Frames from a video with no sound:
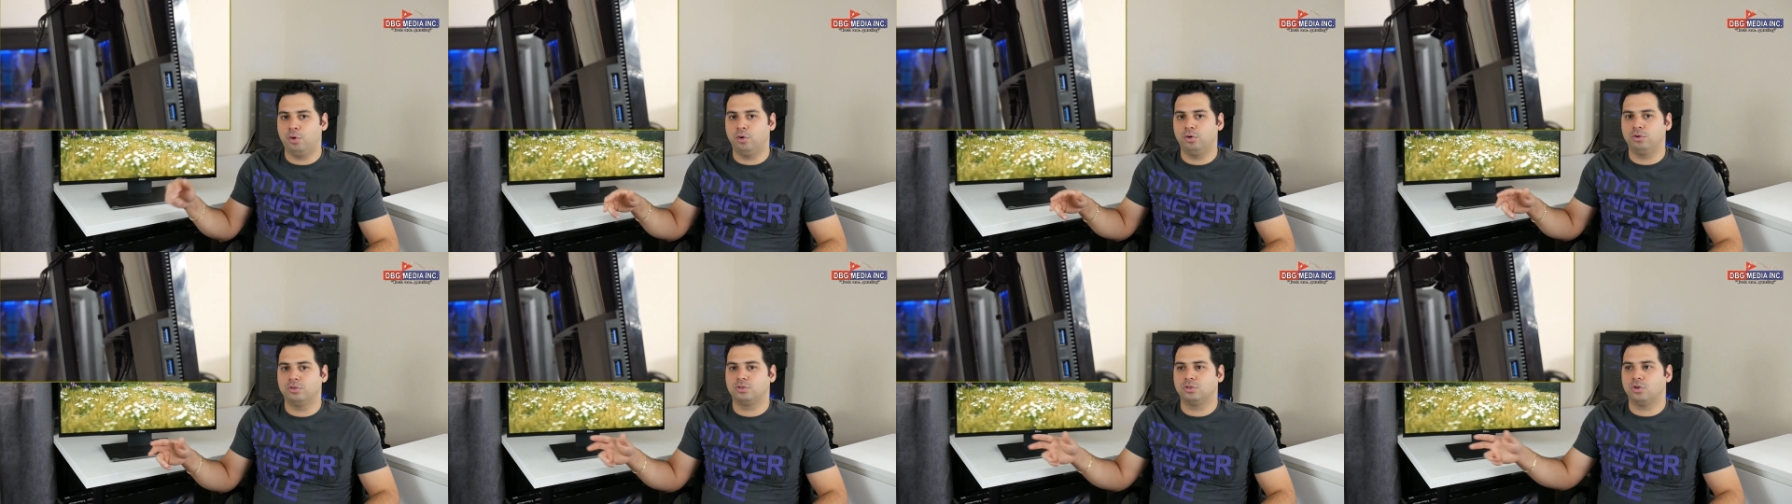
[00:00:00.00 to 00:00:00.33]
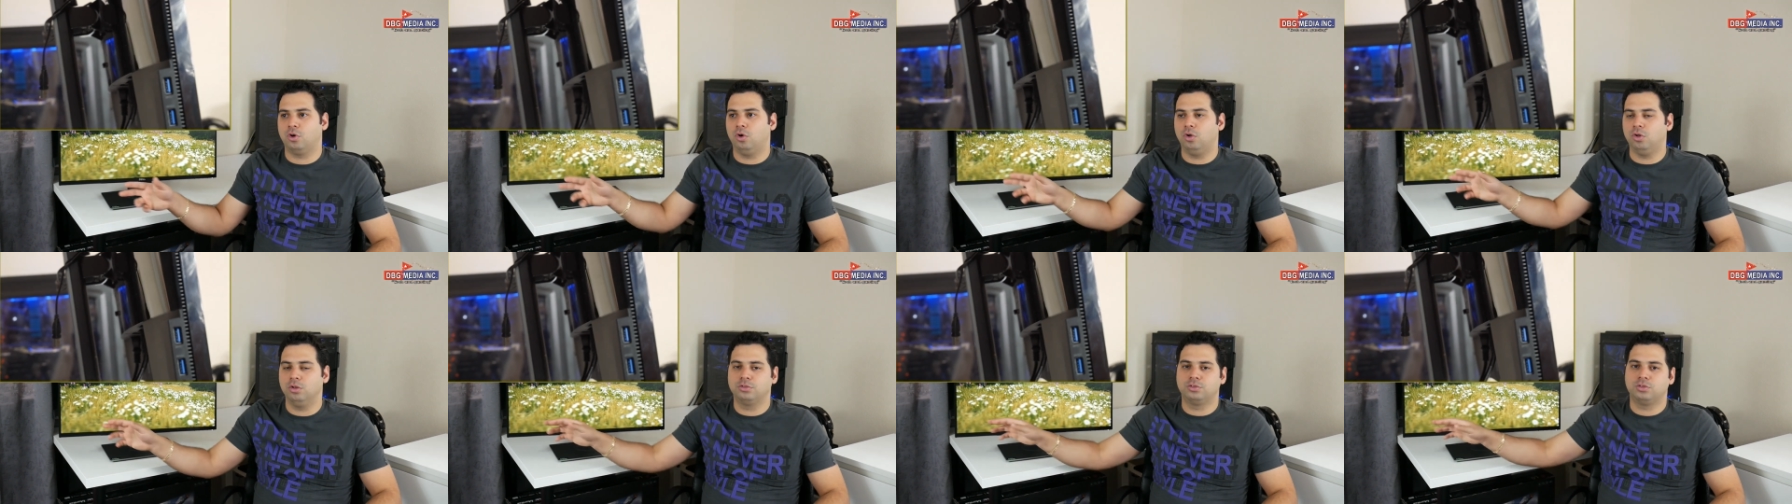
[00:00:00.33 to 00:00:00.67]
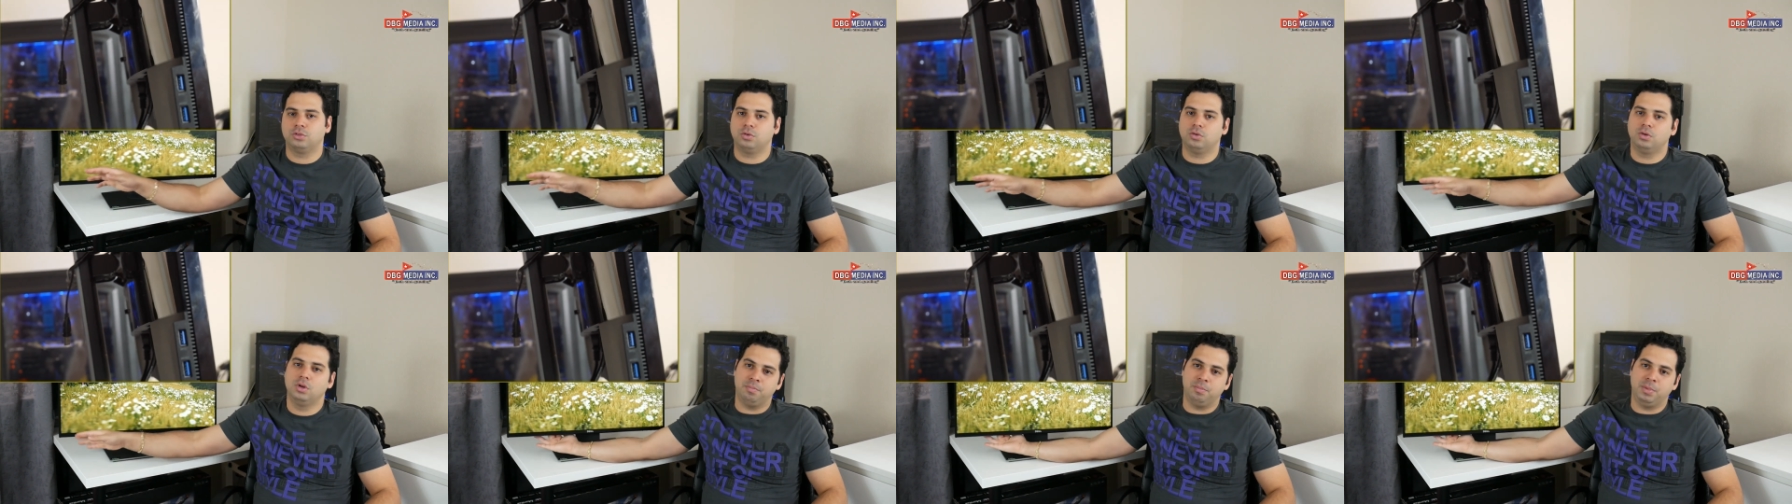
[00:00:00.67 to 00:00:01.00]
ports
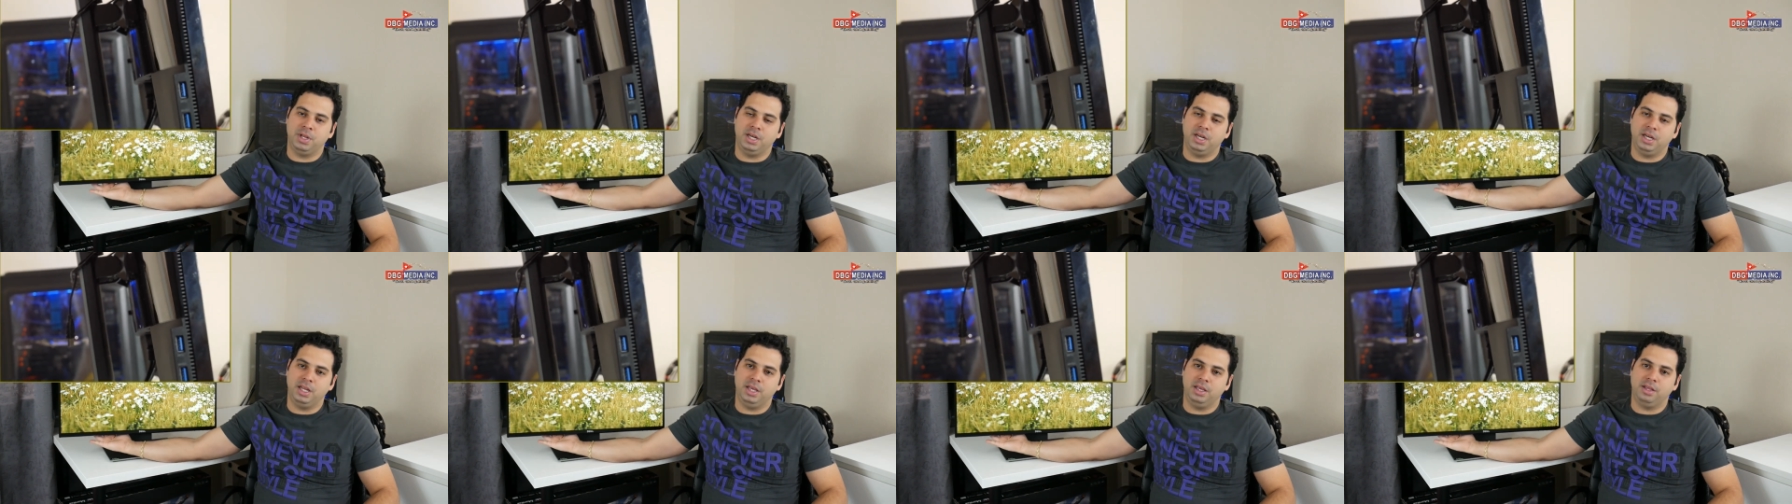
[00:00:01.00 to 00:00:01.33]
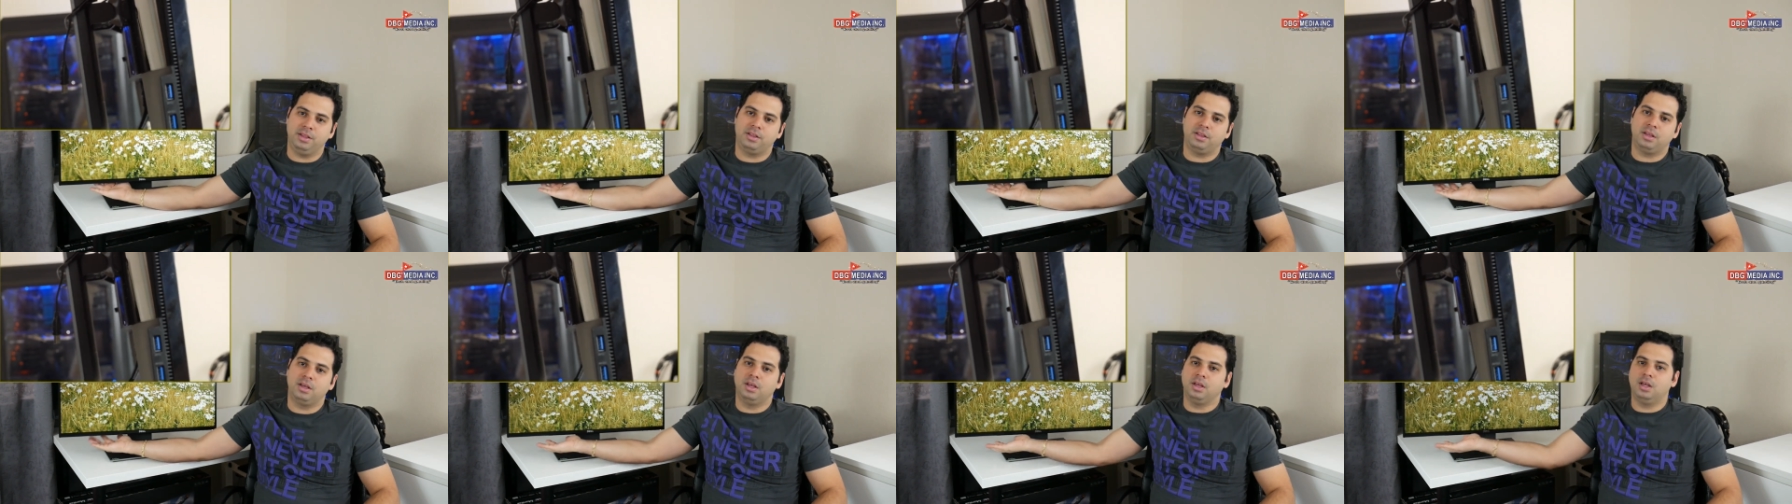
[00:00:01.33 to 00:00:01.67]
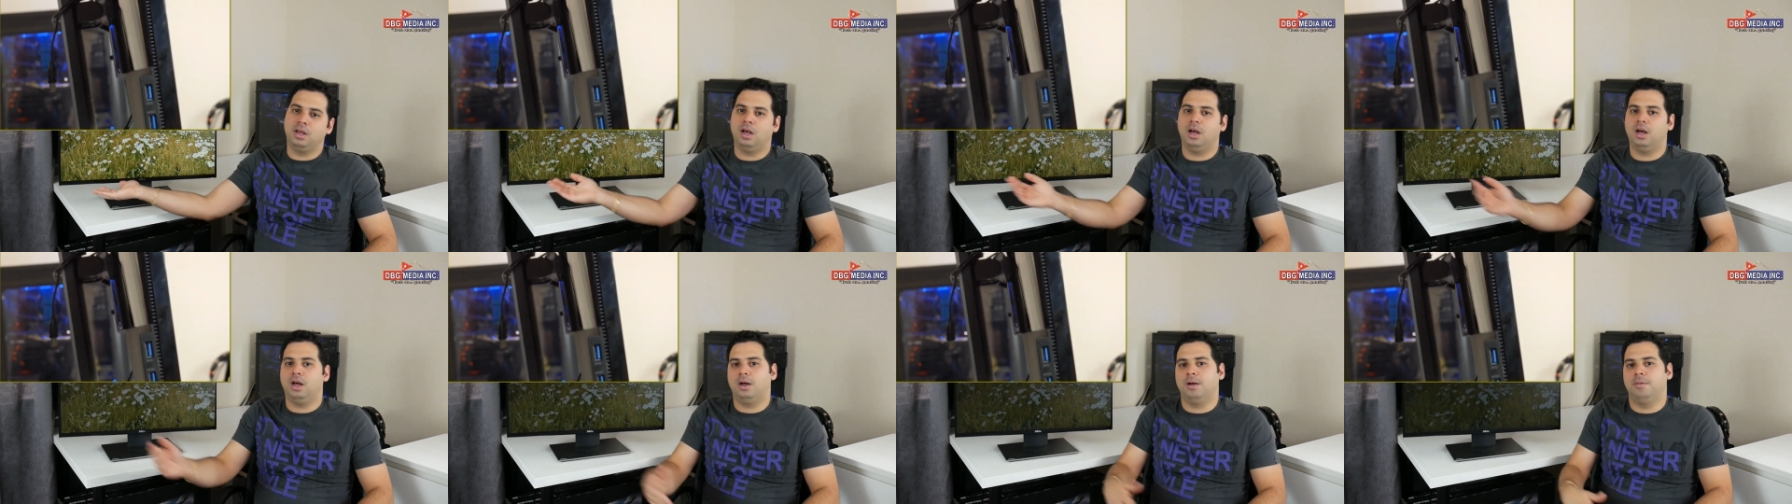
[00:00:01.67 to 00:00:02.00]
also beneath
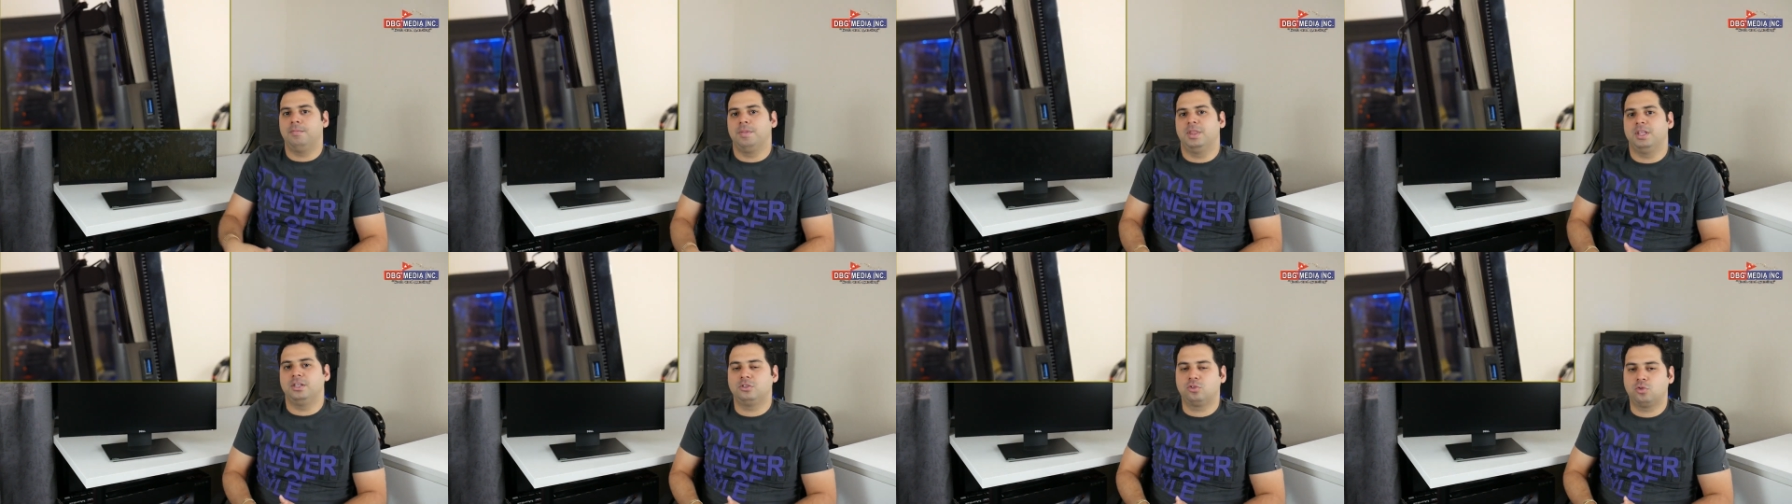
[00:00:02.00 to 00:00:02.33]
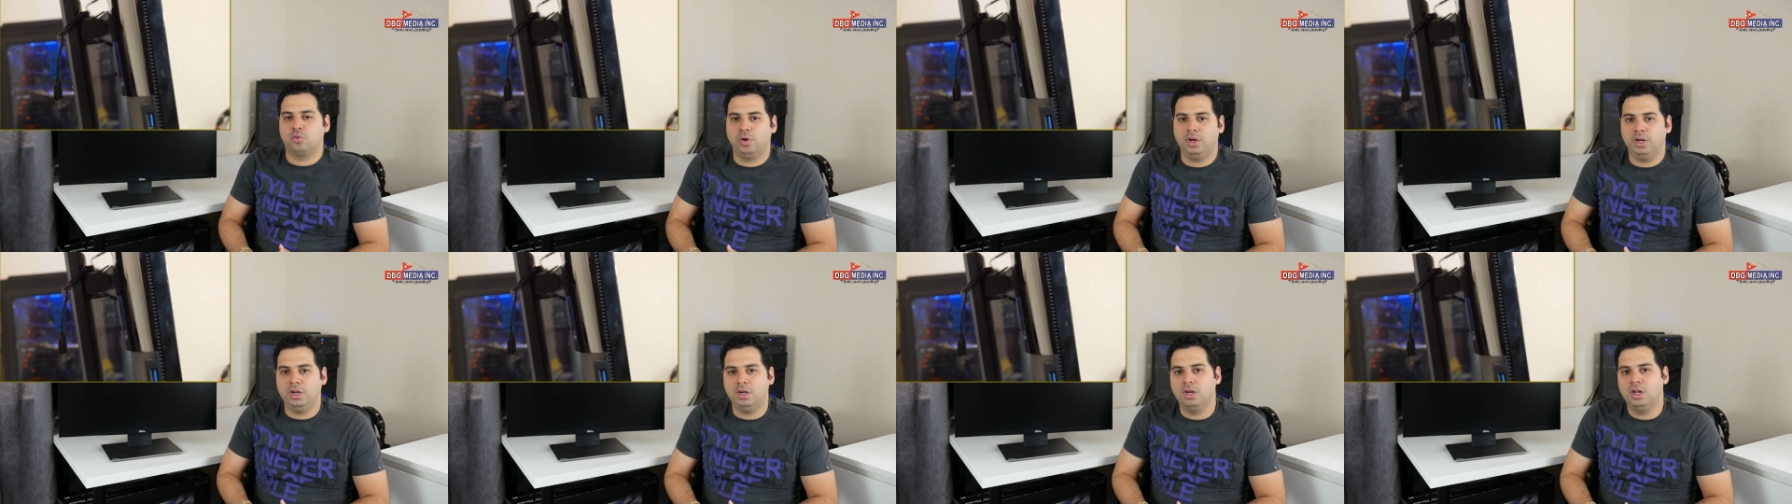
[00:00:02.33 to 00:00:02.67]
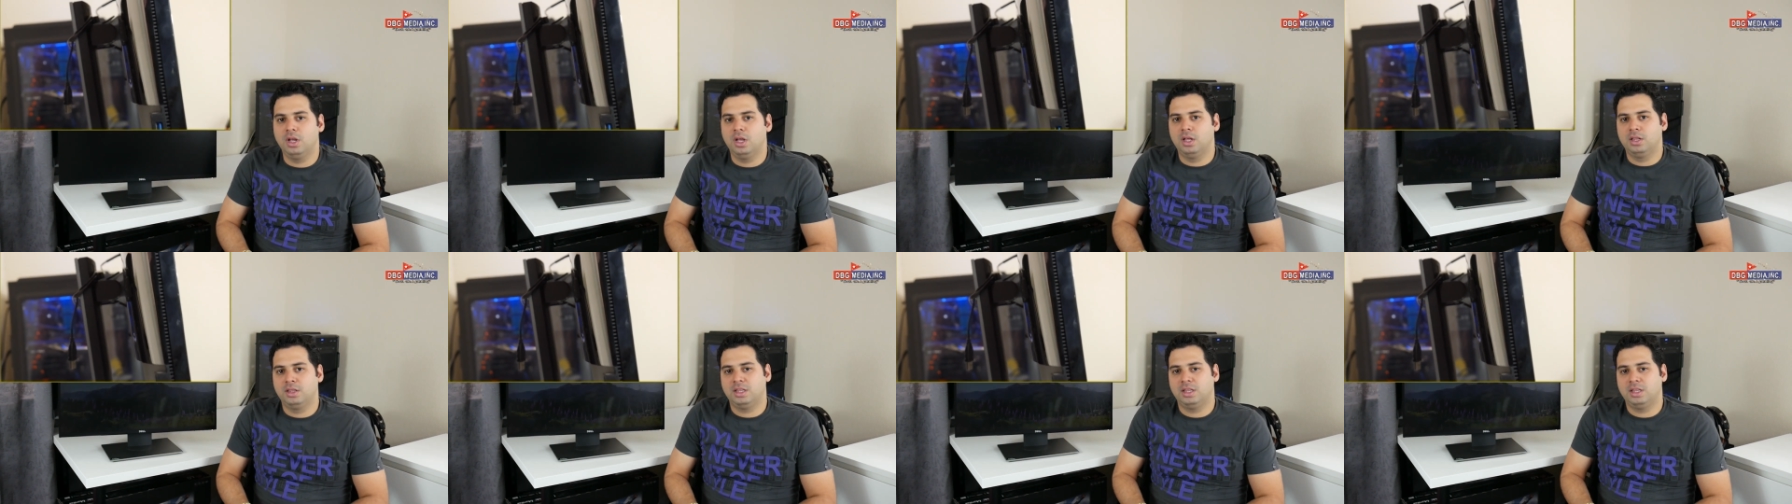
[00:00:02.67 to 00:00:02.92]
the screen.